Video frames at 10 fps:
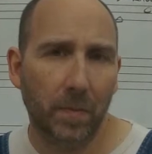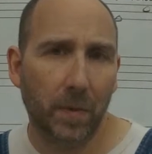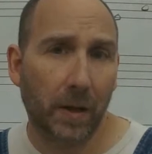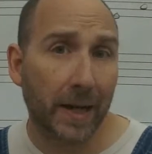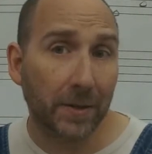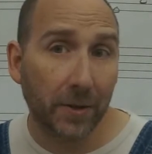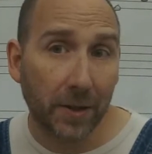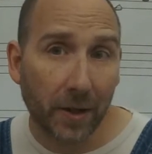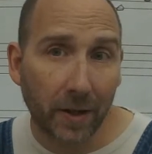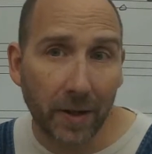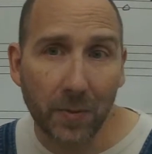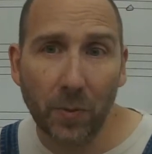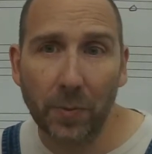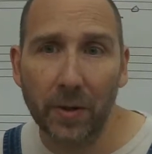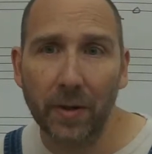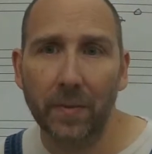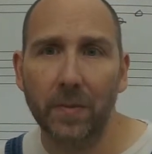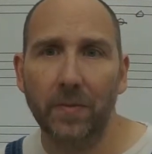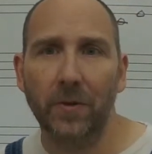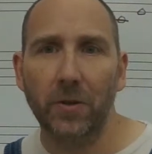Classical guitarists will put a
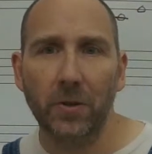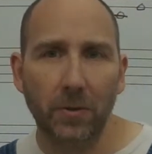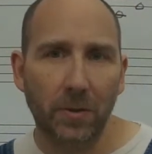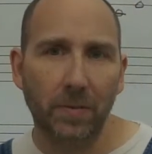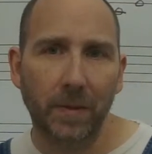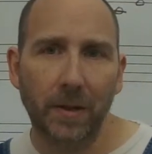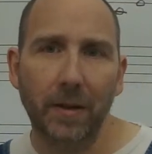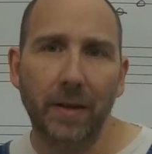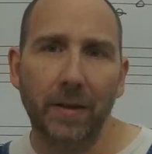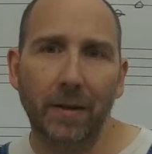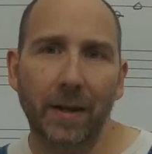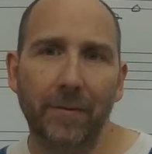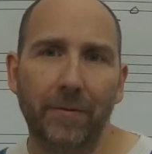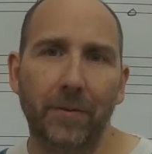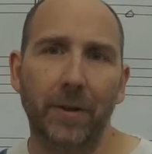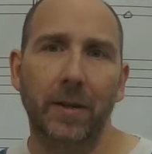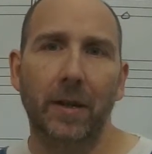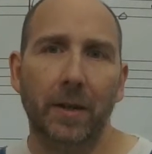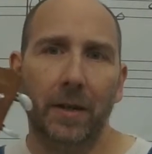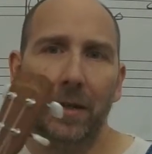footstool underneath their left foot
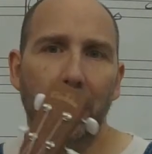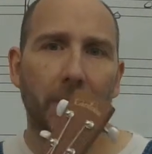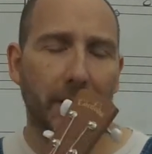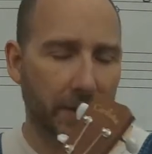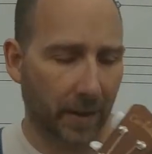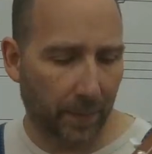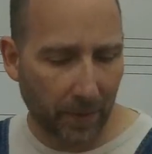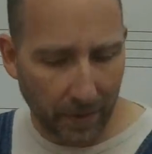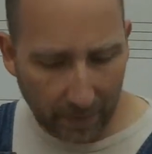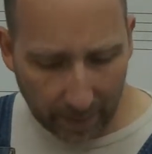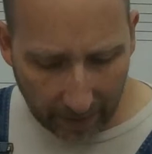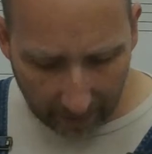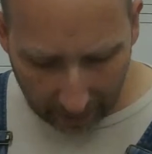to raise it up a little bit.